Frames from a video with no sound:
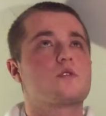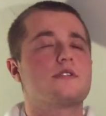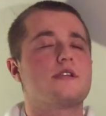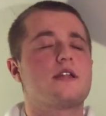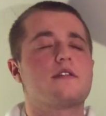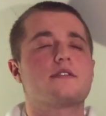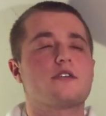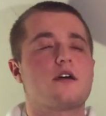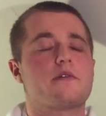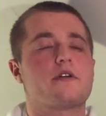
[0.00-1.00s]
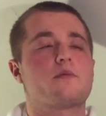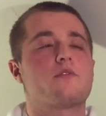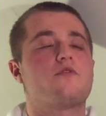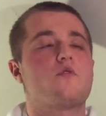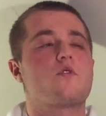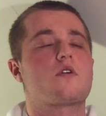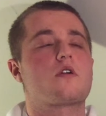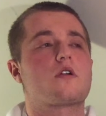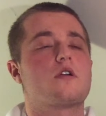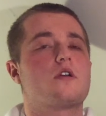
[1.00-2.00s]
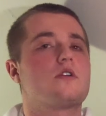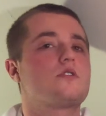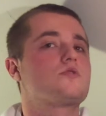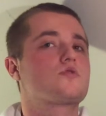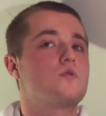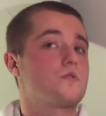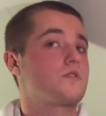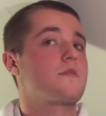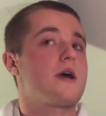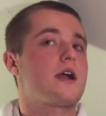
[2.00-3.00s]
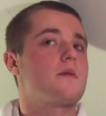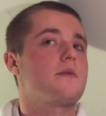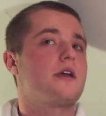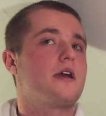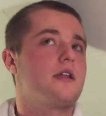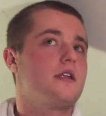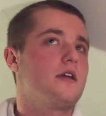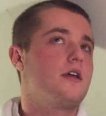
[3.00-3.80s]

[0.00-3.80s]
Towards the end of the summer, before school started back up again,